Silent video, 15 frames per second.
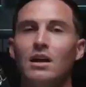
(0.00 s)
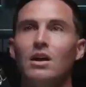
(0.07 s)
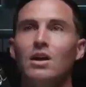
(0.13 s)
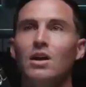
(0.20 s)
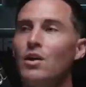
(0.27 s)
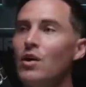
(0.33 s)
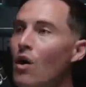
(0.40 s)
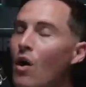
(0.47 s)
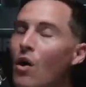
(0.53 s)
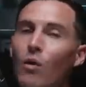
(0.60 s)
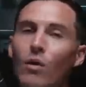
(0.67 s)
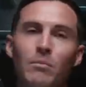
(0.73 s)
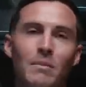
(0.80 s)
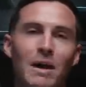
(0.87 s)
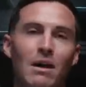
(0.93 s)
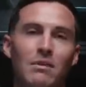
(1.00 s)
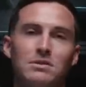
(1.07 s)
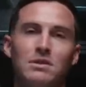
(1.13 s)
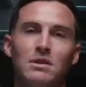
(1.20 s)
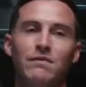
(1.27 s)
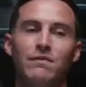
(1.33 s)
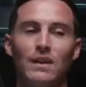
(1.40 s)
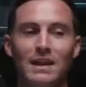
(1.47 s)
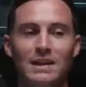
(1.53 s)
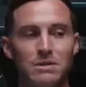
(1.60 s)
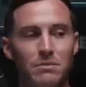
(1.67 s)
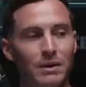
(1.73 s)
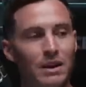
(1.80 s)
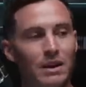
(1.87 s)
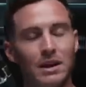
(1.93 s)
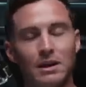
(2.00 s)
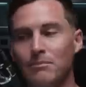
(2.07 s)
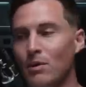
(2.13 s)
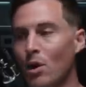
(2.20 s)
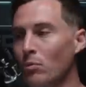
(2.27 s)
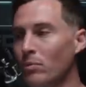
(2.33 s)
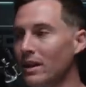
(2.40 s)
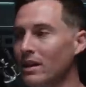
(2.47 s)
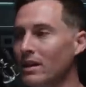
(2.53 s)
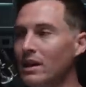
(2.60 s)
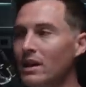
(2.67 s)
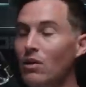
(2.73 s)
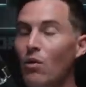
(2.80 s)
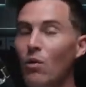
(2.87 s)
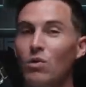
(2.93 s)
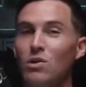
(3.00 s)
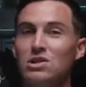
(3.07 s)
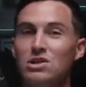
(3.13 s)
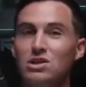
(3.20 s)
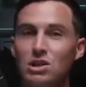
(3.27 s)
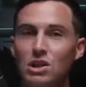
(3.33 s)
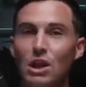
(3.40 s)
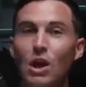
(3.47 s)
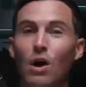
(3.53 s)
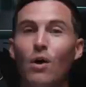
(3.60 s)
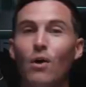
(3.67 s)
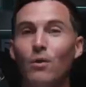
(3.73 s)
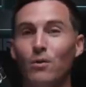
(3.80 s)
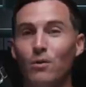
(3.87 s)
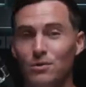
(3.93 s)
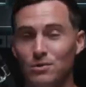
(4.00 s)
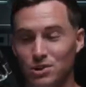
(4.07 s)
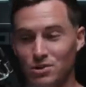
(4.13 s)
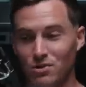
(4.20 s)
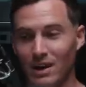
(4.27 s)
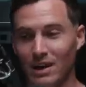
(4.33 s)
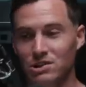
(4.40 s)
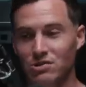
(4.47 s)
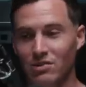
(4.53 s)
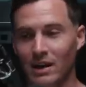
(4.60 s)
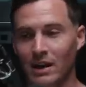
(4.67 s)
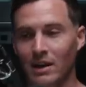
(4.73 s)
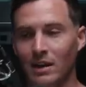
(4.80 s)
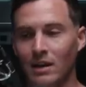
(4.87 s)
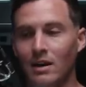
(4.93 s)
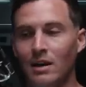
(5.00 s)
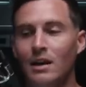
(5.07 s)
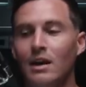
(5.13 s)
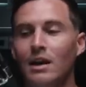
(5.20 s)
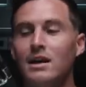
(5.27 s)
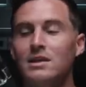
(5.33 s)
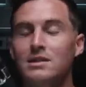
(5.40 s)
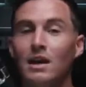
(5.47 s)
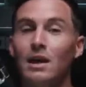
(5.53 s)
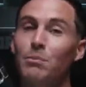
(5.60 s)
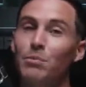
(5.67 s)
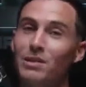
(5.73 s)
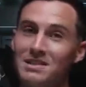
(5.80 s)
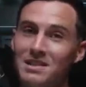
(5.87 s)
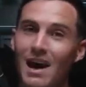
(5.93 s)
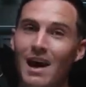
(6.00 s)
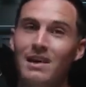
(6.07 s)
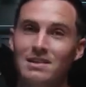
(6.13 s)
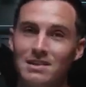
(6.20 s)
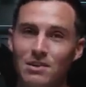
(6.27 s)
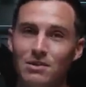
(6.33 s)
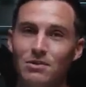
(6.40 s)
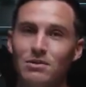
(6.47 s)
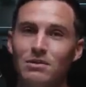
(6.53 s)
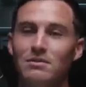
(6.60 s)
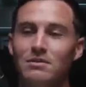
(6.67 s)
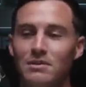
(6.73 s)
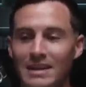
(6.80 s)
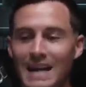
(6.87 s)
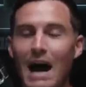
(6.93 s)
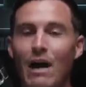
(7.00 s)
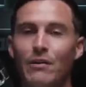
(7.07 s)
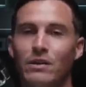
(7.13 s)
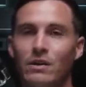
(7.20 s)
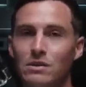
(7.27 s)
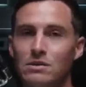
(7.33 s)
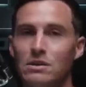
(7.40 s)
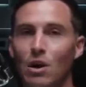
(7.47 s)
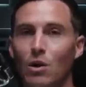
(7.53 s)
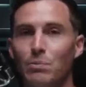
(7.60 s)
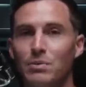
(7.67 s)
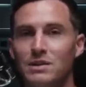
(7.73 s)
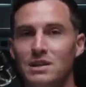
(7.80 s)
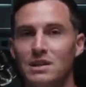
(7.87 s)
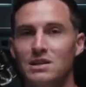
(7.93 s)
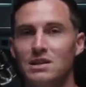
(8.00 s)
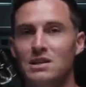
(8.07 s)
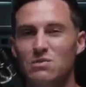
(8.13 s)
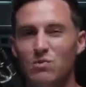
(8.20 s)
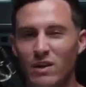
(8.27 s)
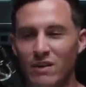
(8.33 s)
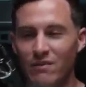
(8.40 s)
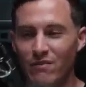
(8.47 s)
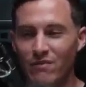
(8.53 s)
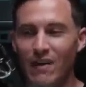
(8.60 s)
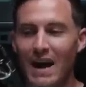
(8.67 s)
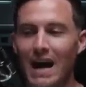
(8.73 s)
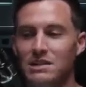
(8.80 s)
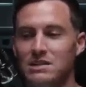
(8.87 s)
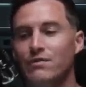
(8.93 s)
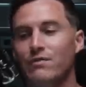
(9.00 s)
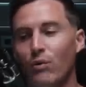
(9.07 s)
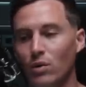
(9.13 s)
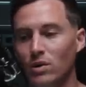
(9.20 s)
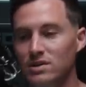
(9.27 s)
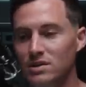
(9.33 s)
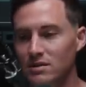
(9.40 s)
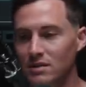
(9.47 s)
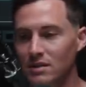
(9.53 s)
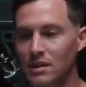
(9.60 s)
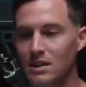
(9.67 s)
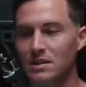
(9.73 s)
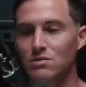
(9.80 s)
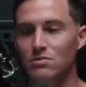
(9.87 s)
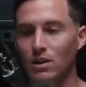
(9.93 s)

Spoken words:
no amount of flexibility, mobility, or slow strength training is going to protect you down in those low positions when fast force is